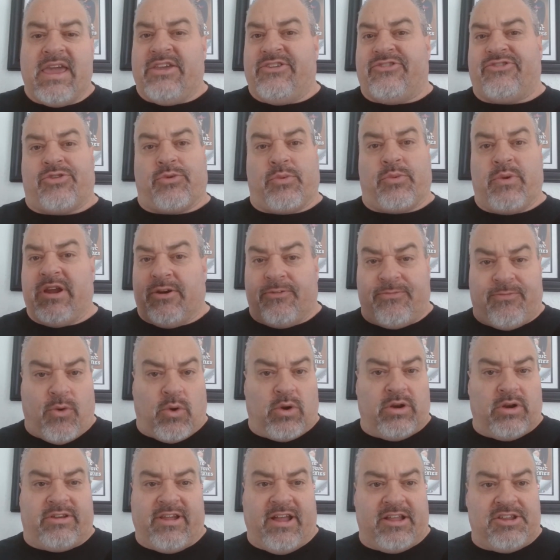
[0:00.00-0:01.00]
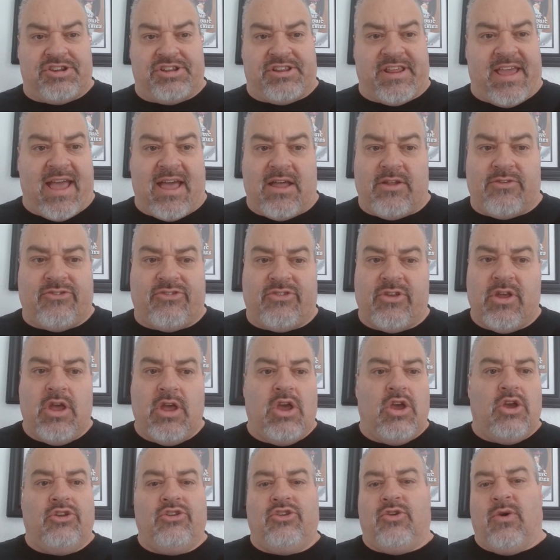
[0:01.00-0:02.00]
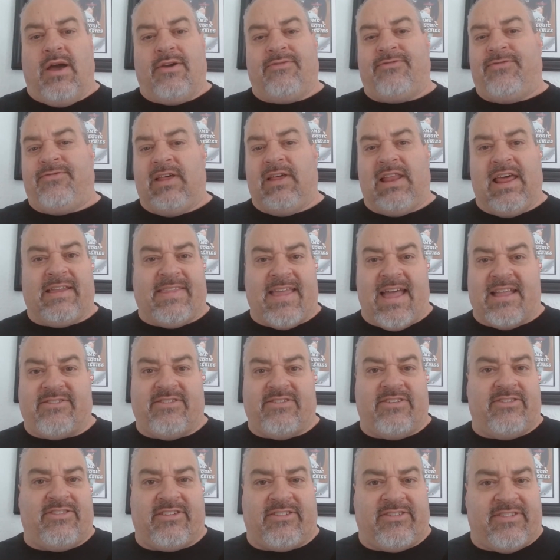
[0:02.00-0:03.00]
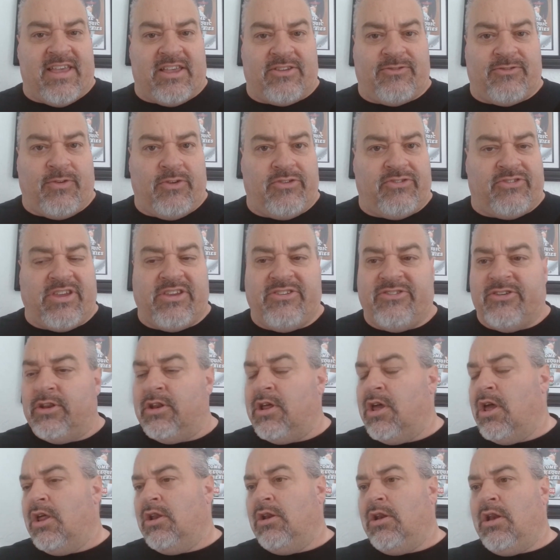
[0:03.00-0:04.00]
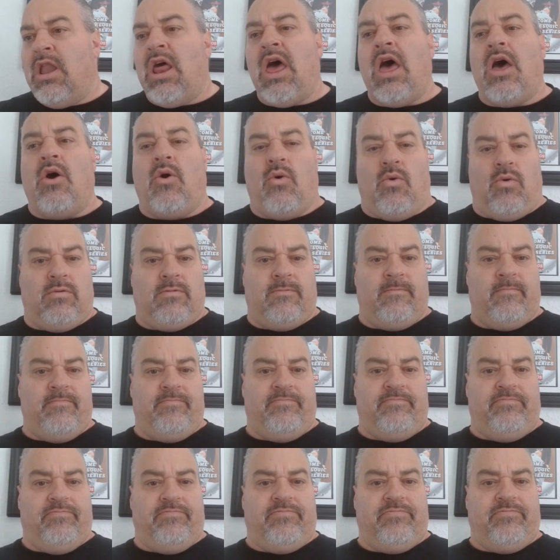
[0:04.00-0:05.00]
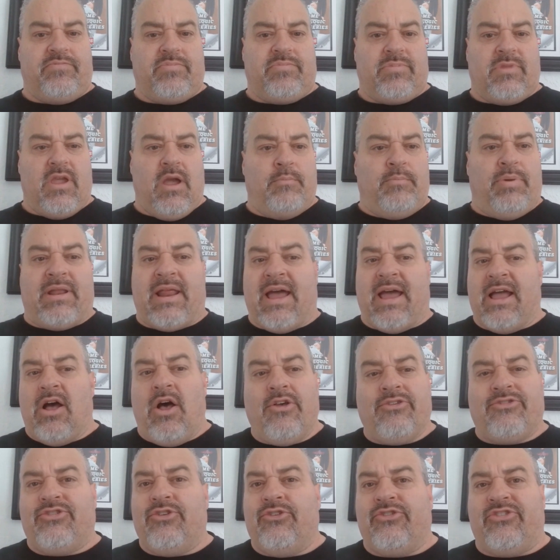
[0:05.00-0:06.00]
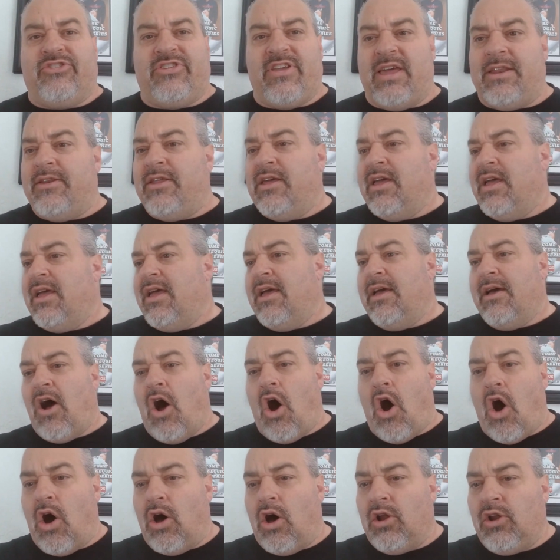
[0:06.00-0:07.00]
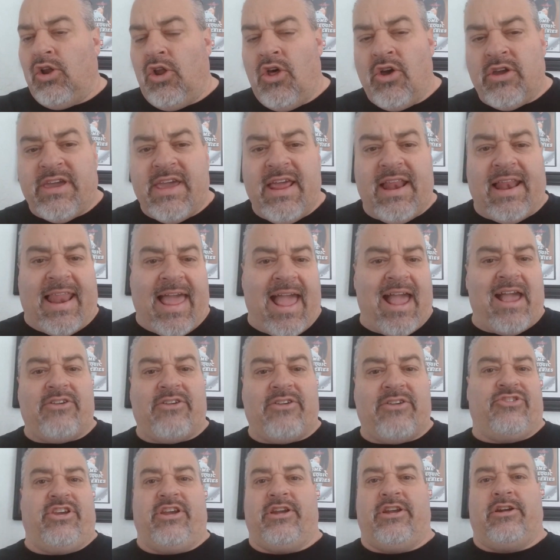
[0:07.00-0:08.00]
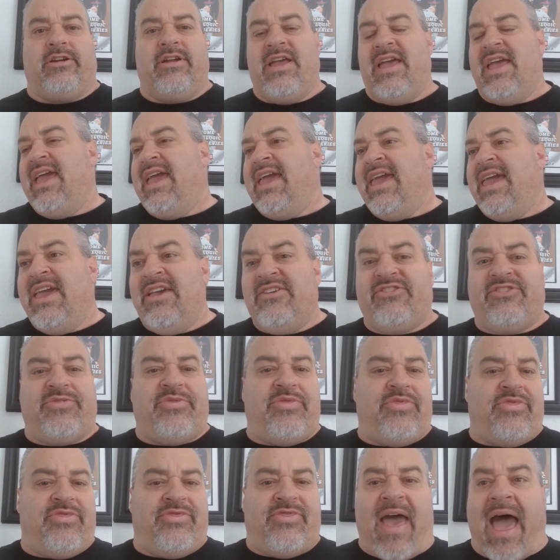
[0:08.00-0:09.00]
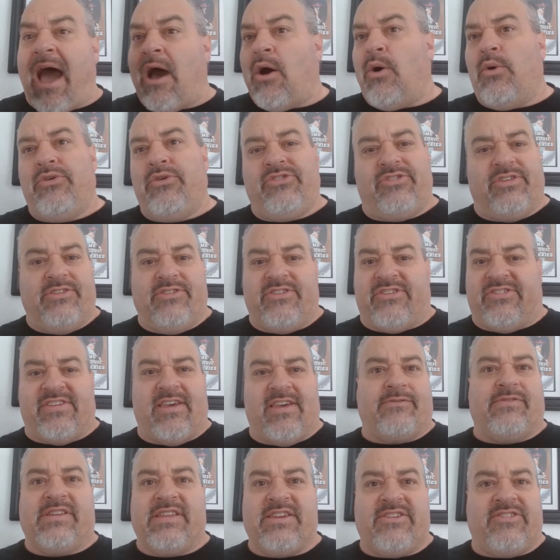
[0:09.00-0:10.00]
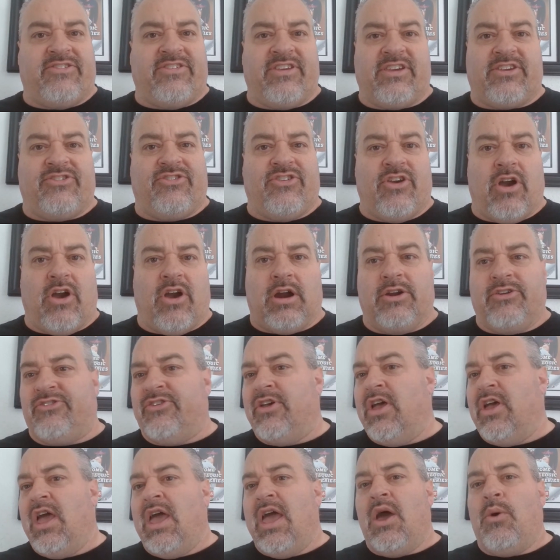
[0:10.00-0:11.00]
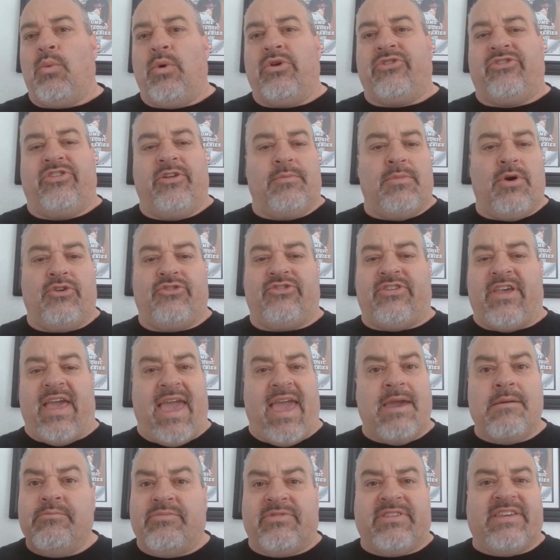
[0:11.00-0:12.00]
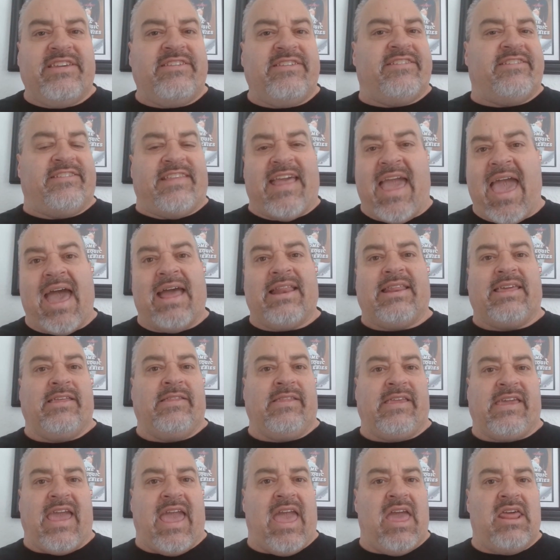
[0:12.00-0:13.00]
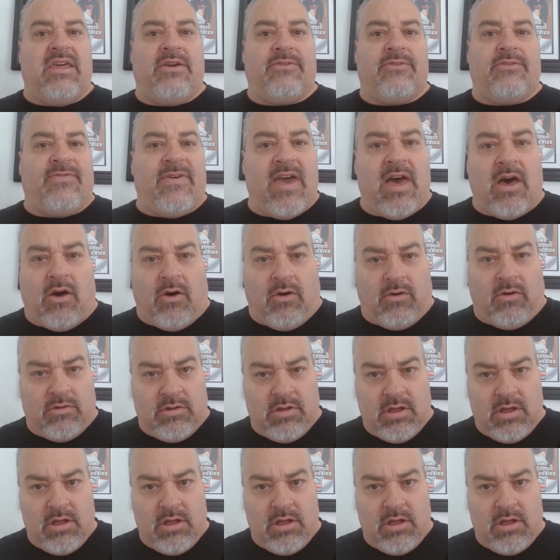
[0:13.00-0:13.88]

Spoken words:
he's 3 or 4 touchdowns, do I feel like that's a successful season? No. But I also said, look at last year. His 1,076 yards was the most empty stat in the NFL.